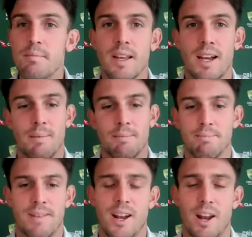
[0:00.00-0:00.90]
And
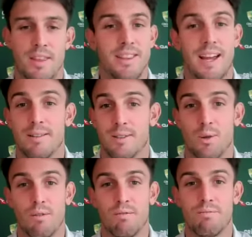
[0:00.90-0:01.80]
I think that
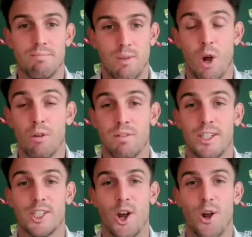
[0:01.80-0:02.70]
sort of hopefully
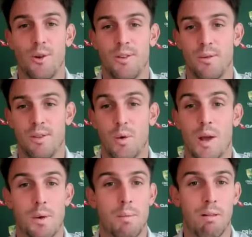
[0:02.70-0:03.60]
showed in the way
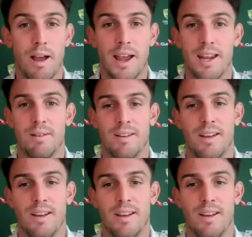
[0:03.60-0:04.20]
we played.